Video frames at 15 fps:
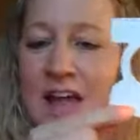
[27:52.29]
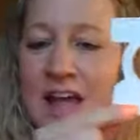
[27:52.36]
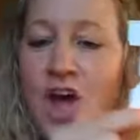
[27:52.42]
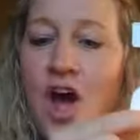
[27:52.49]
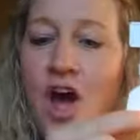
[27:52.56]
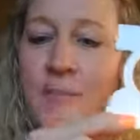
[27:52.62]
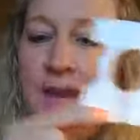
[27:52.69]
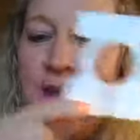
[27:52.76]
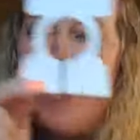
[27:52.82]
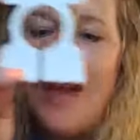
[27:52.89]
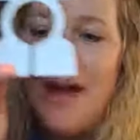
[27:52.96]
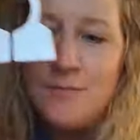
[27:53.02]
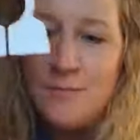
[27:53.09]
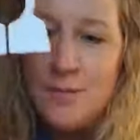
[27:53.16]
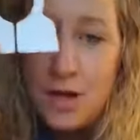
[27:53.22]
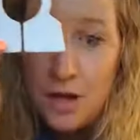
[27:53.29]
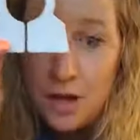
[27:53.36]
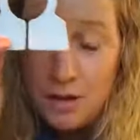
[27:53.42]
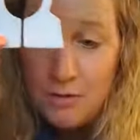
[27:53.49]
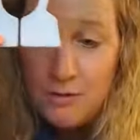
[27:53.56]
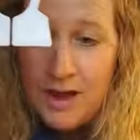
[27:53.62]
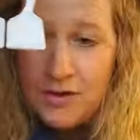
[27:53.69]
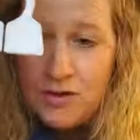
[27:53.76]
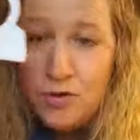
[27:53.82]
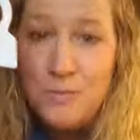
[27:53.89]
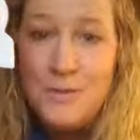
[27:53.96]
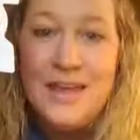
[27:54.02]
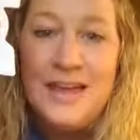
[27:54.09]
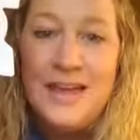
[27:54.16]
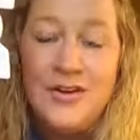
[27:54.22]
A comment down below, and you'll
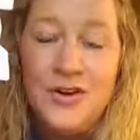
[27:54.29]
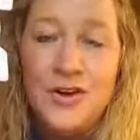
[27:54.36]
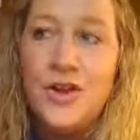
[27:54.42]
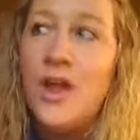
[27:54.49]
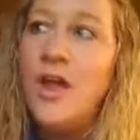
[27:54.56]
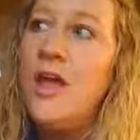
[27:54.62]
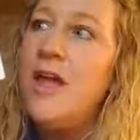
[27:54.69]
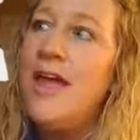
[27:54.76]
be entered